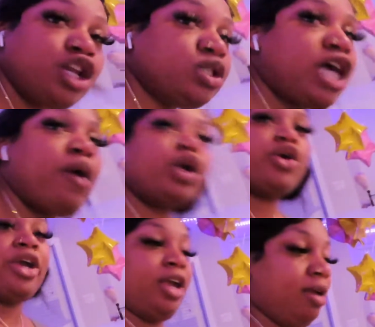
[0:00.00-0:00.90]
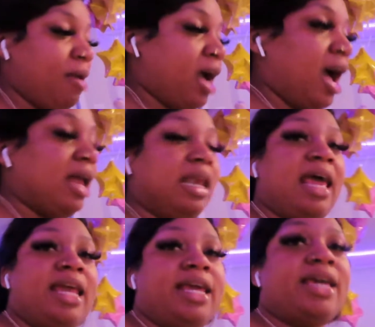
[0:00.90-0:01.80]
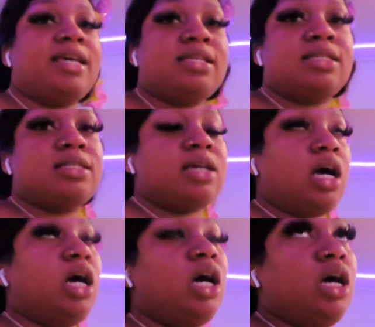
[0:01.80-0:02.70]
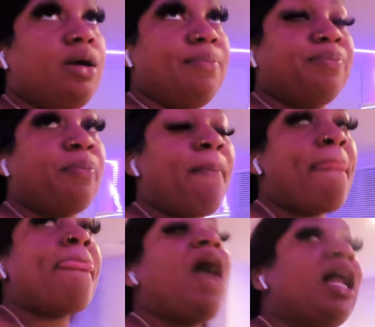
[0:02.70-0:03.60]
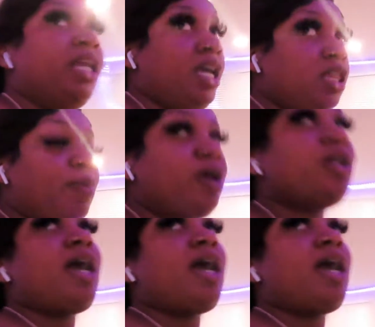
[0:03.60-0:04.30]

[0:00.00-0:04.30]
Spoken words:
no sour cream, I got lettuce, I did get the pico de